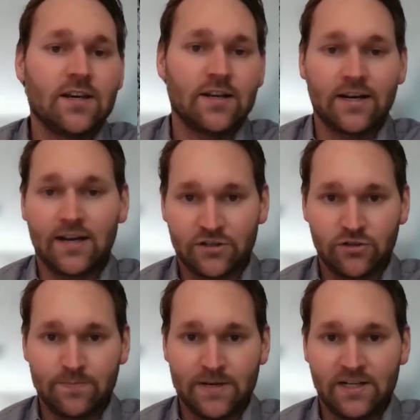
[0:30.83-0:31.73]
And I'd like
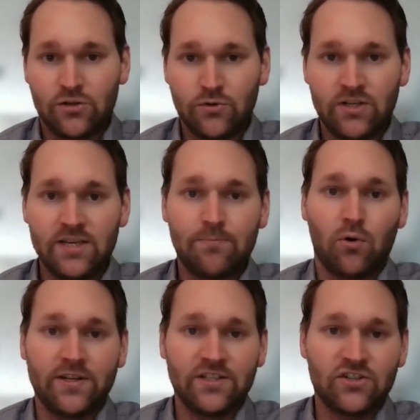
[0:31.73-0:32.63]
to make two key
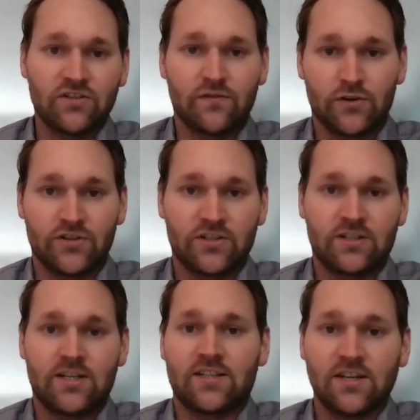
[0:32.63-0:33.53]
points.
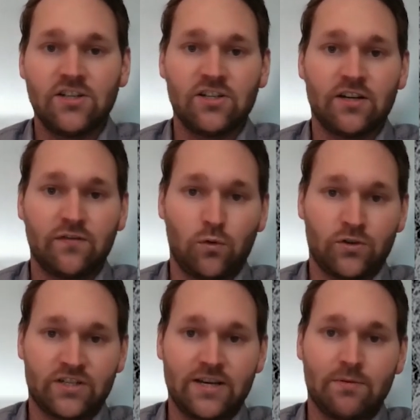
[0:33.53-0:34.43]
First, taxation and
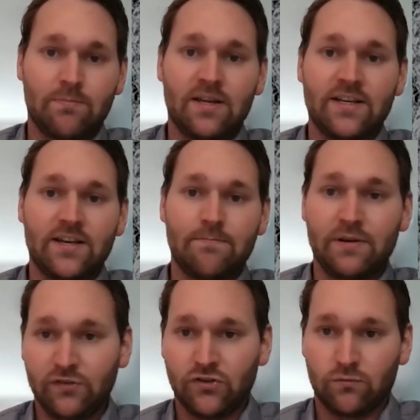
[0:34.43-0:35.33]
forced labor played a
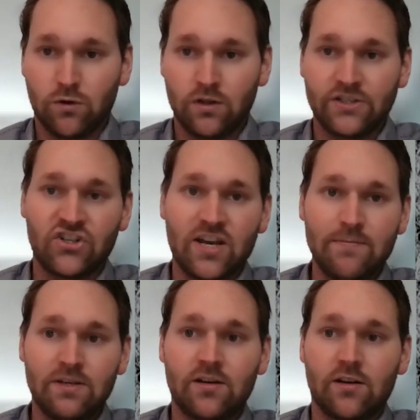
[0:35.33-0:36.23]
pivotal role in
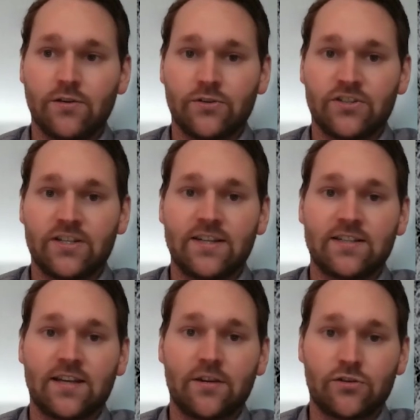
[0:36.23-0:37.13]
shaping colonial
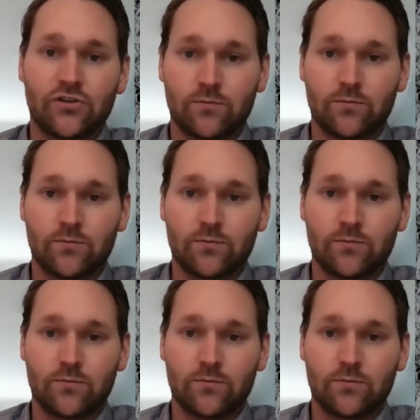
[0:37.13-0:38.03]
states and their
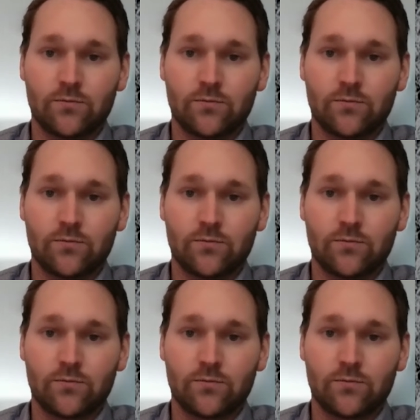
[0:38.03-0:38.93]

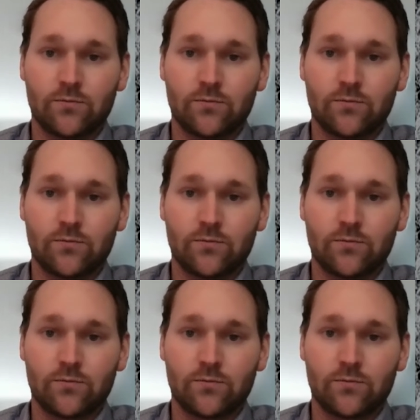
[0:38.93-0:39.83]
and governance, but
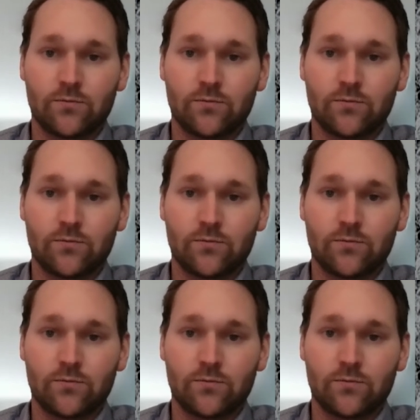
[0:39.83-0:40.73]
for more broader
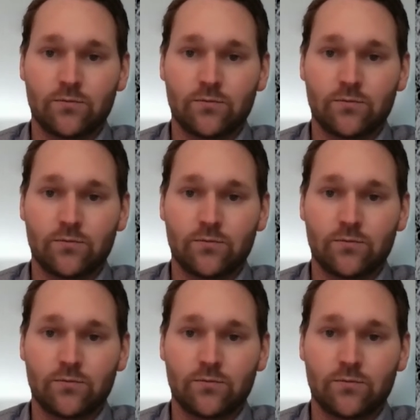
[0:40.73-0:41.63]
reasons than we may
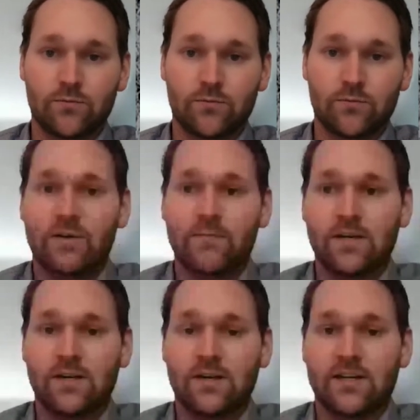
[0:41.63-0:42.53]
expect.
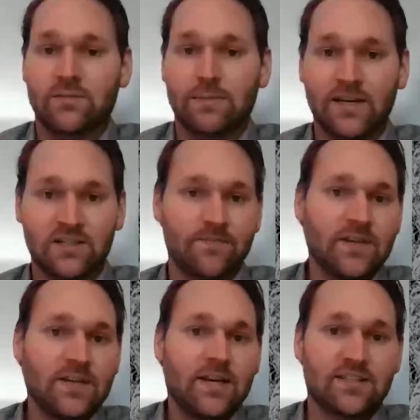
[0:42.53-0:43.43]
And second,
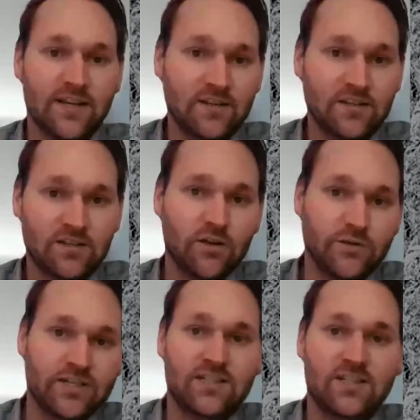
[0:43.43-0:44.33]
colonial taxation was
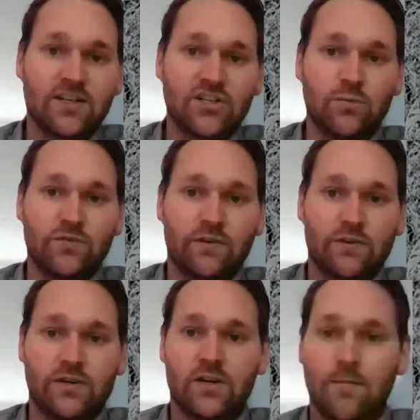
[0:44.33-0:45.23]
very complex and
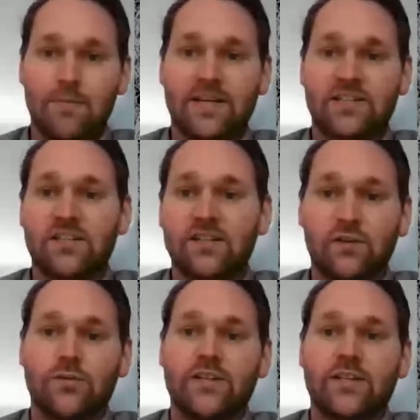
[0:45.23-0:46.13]
difficult. Colonial
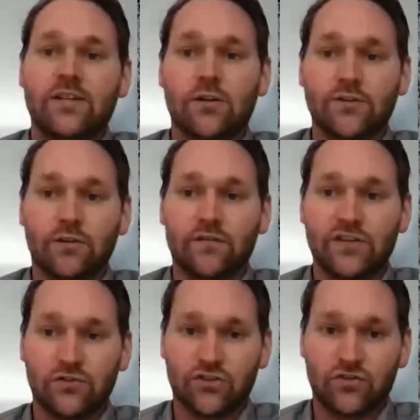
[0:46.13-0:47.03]
officials
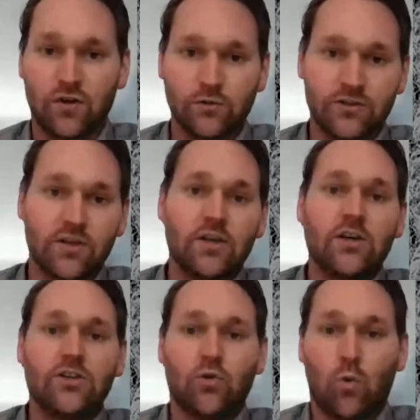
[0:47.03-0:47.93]
struggled to
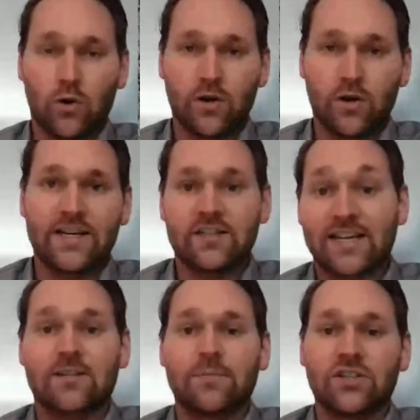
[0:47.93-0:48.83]
organize the tax
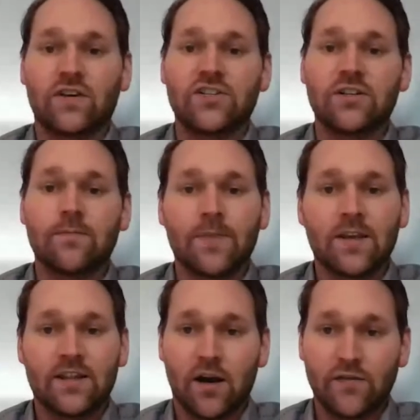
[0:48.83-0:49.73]
administration. They
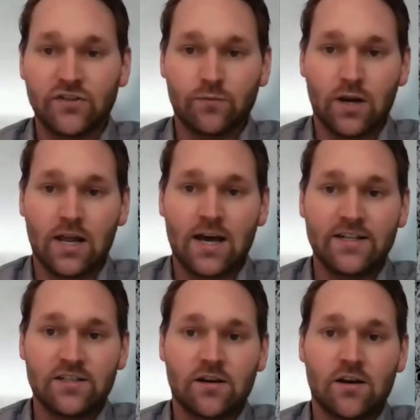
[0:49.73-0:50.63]
often relied
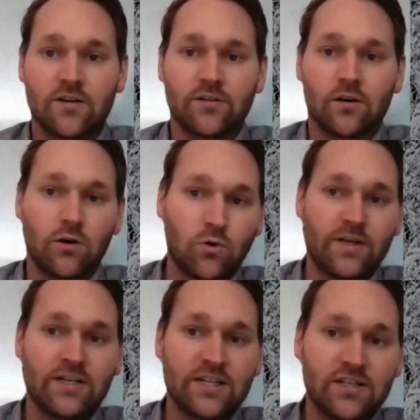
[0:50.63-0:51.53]
on local
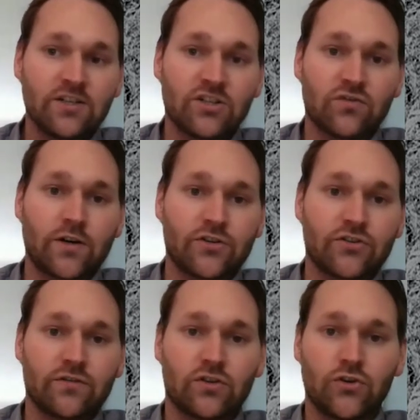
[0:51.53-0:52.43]
indigenous structures
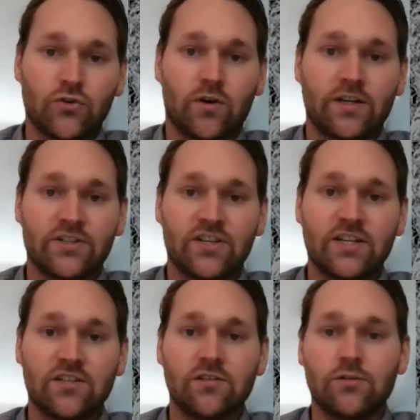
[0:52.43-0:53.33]
of social
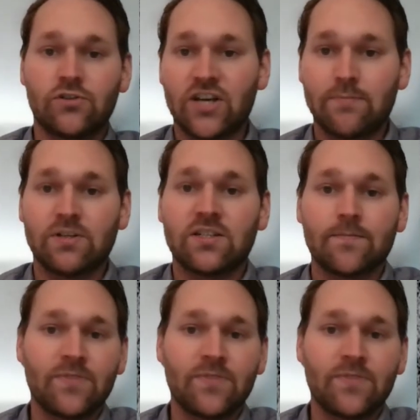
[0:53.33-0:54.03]
organization to shape it.